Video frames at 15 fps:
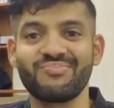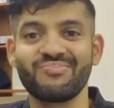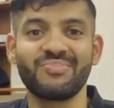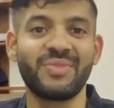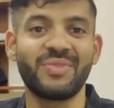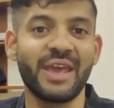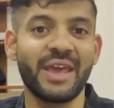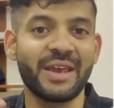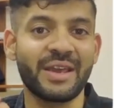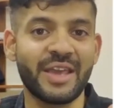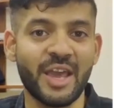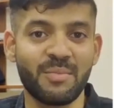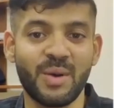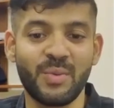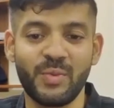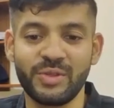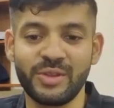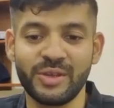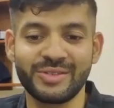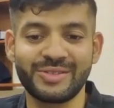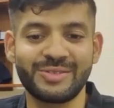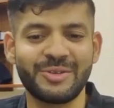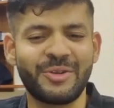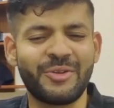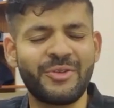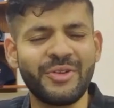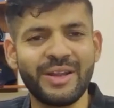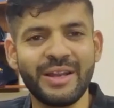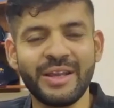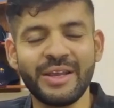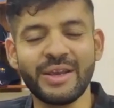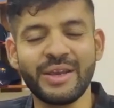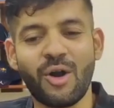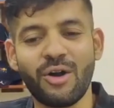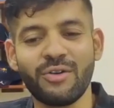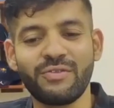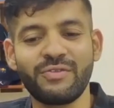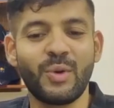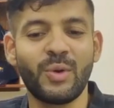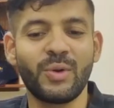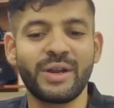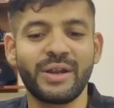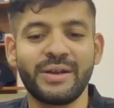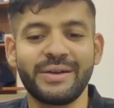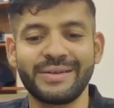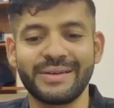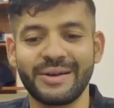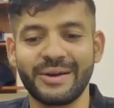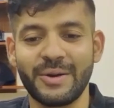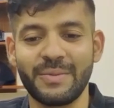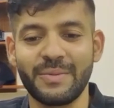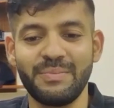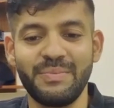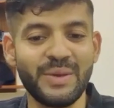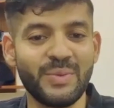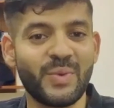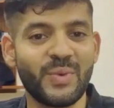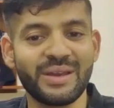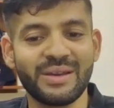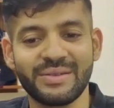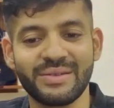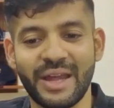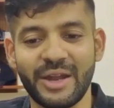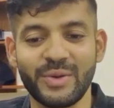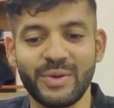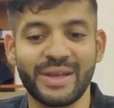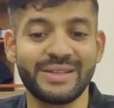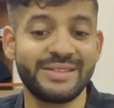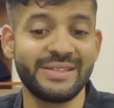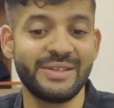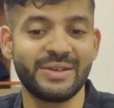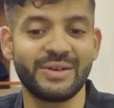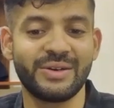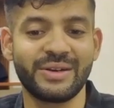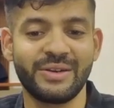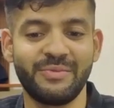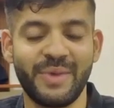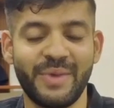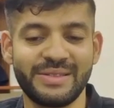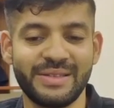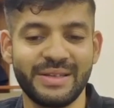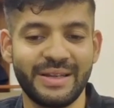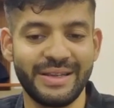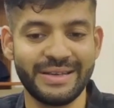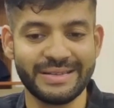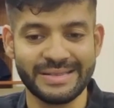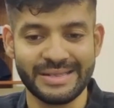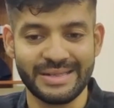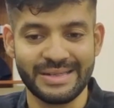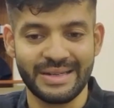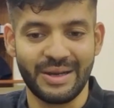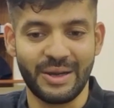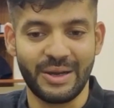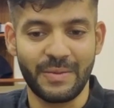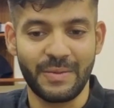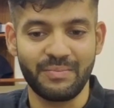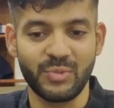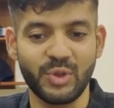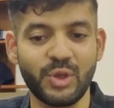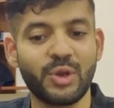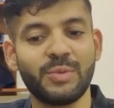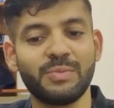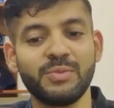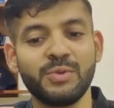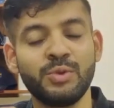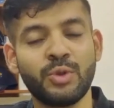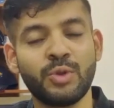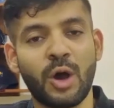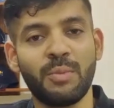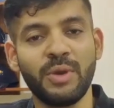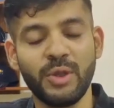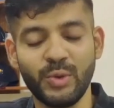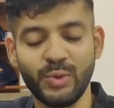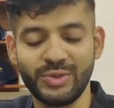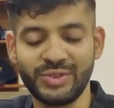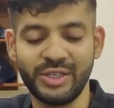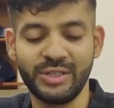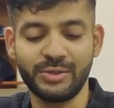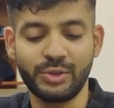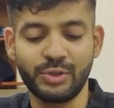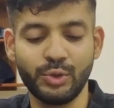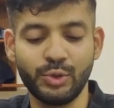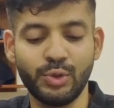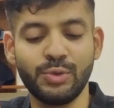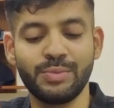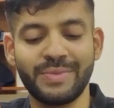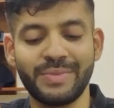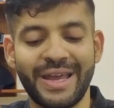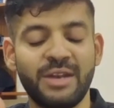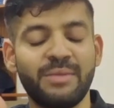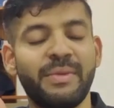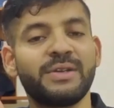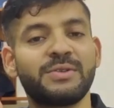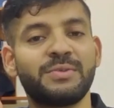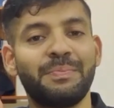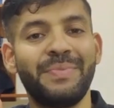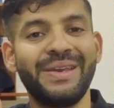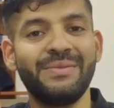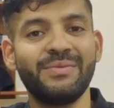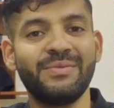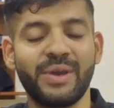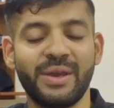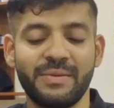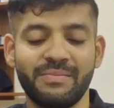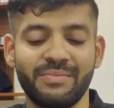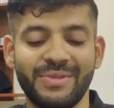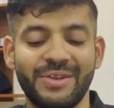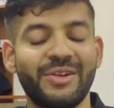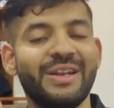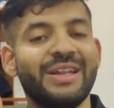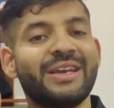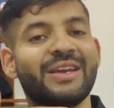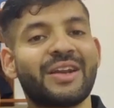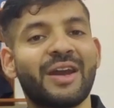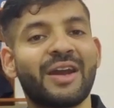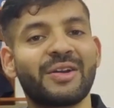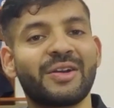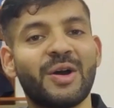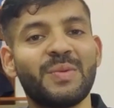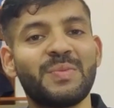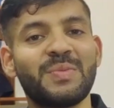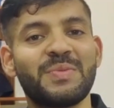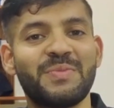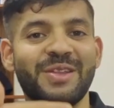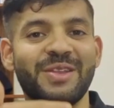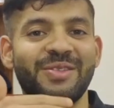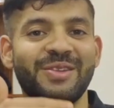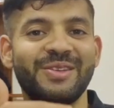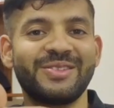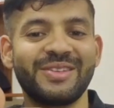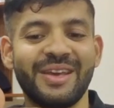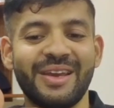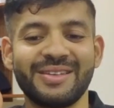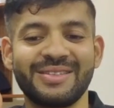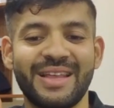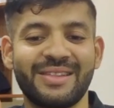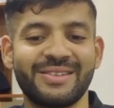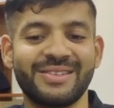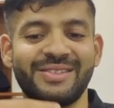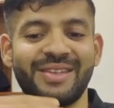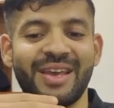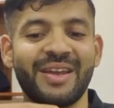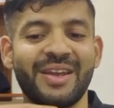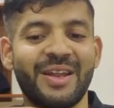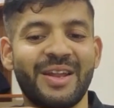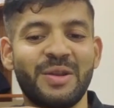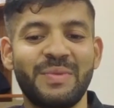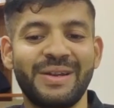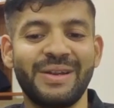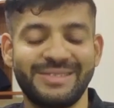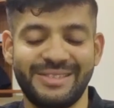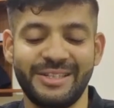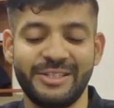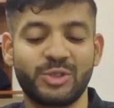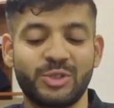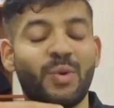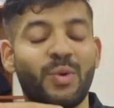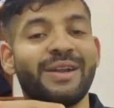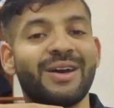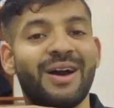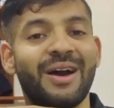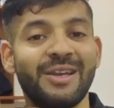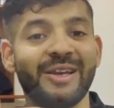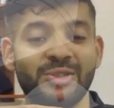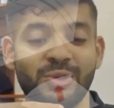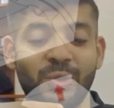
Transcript: they came up with this really offloaded uh, beam wing that you can see here. And basically, um, you know, normally you see two elements beam wing really cranked up. But in this case, like the second element sits quite high. So